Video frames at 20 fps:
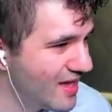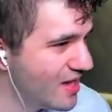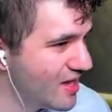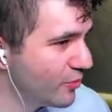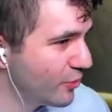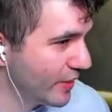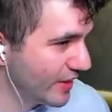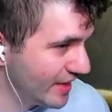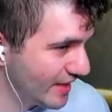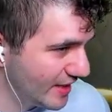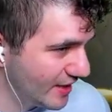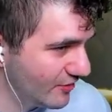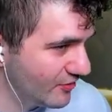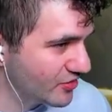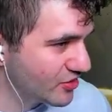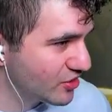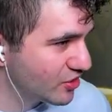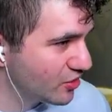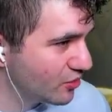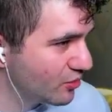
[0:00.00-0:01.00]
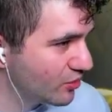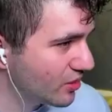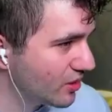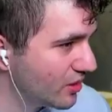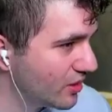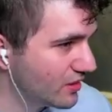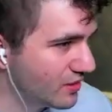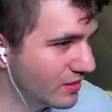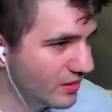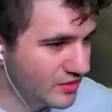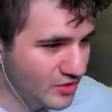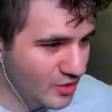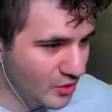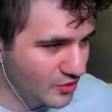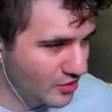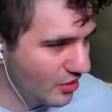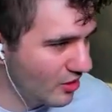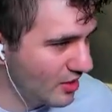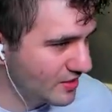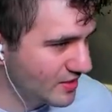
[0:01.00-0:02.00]
We kill the Schooner. Souls
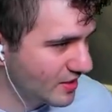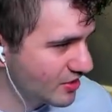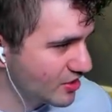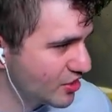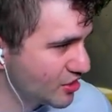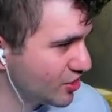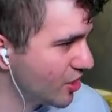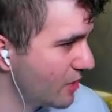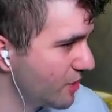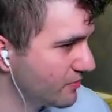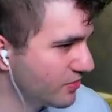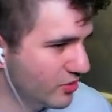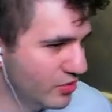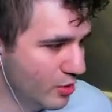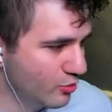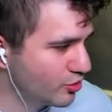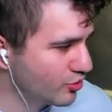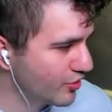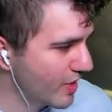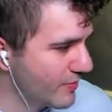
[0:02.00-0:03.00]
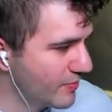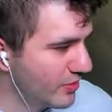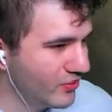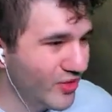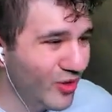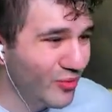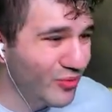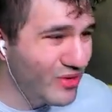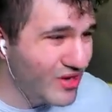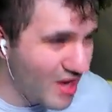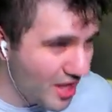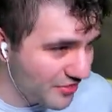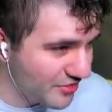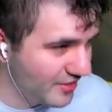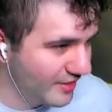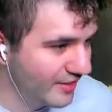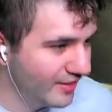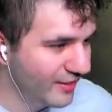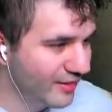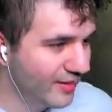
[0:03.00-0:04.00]
of Lost gets chumped. No trample, no nothing.